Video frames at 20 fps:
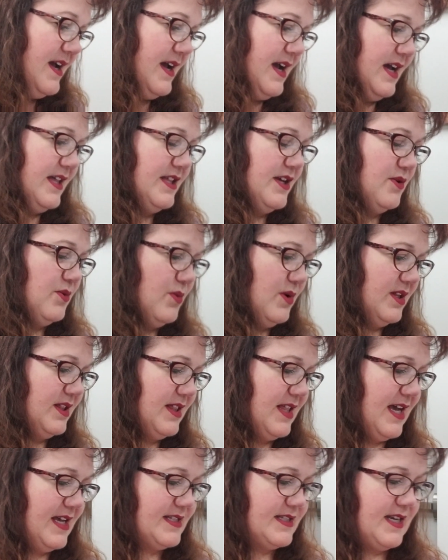And then one
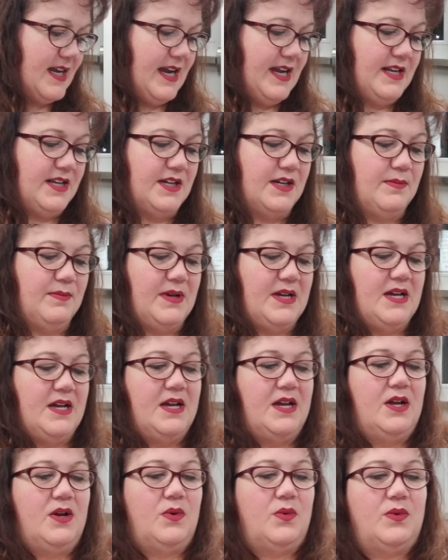last item
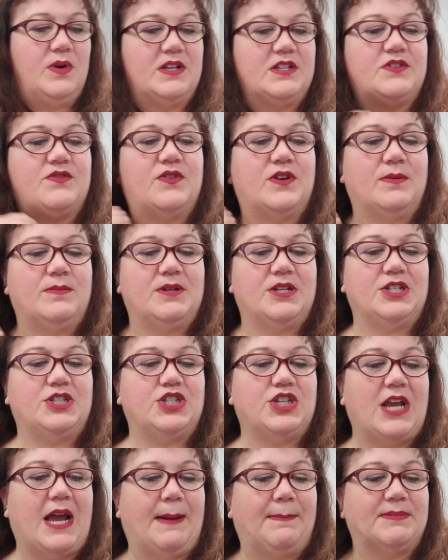was from
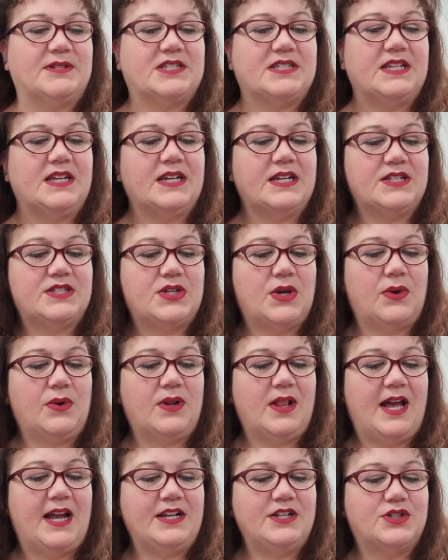Chapstick,
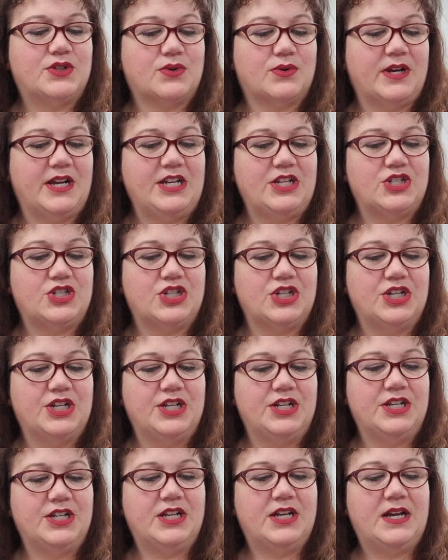Total
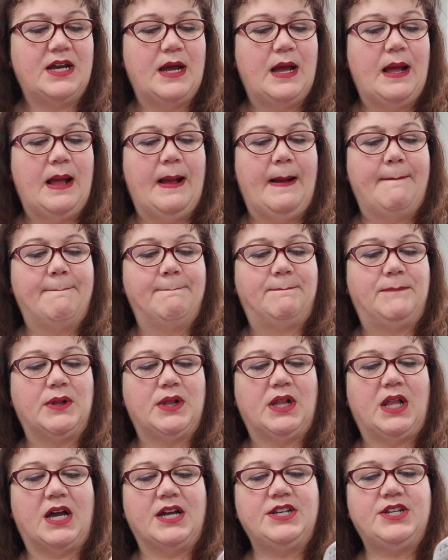Hydration
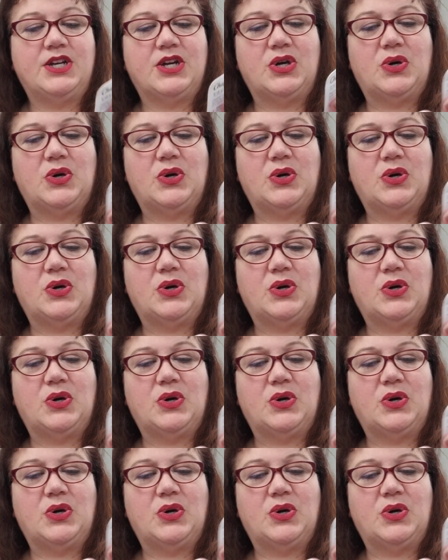Blood